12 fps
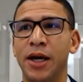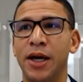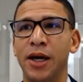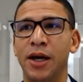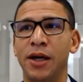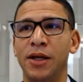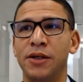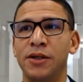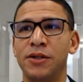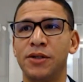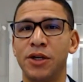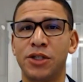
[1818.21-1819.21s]

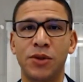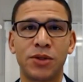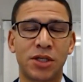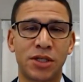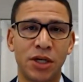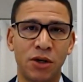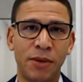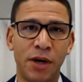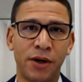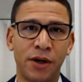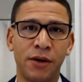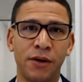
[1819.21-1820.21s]
And she was a single
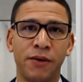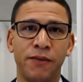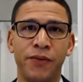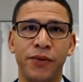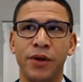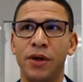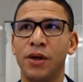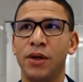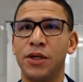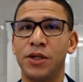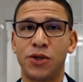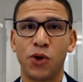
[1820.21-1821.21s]
mother,
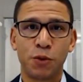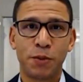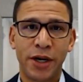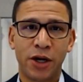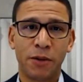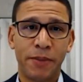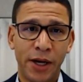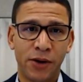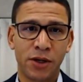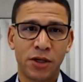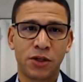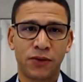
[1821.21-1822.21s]
disowned by her
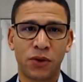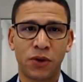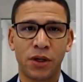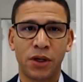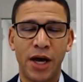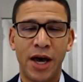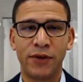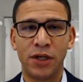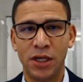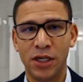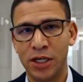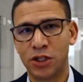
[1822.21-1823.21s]
parents for having
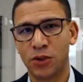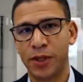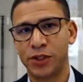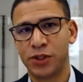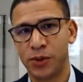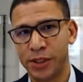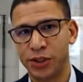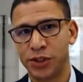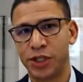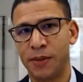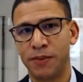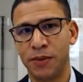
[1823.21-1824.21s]
an interracial
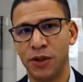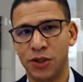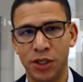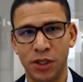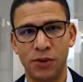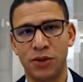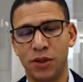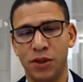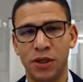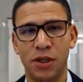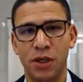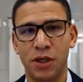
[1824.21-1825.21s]
relationship. She was,
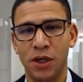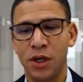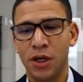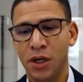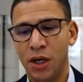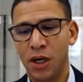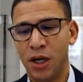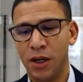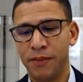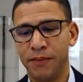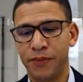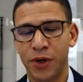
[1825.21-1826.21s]

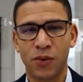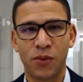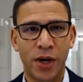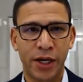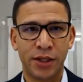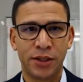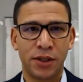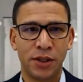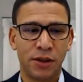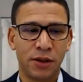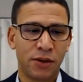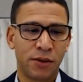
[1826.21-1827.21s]
white,
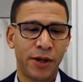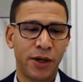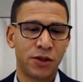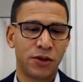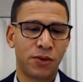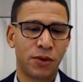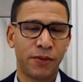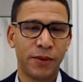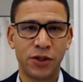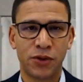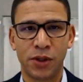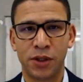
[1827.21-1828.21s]
and her parents were from
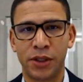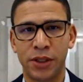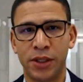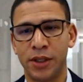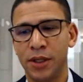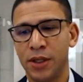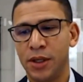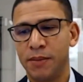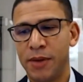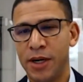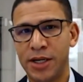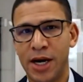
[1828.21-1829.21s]
Israel, and
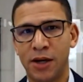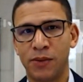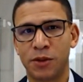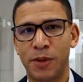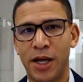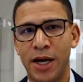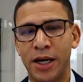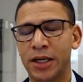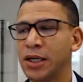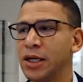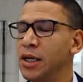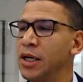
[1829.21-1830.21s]
my dad was
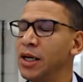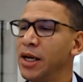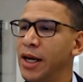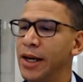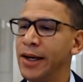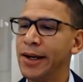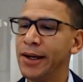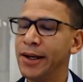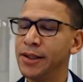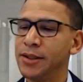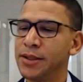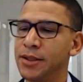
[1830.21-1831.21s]
black.
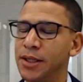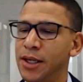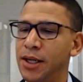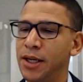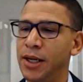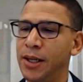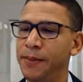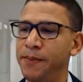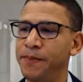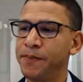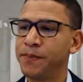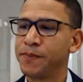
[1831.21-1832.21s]
And
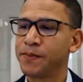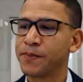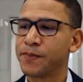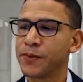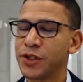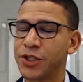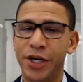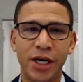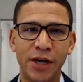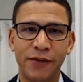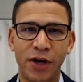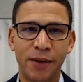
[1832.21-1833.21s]
she didn't
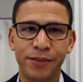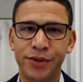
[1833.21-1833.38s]
give up.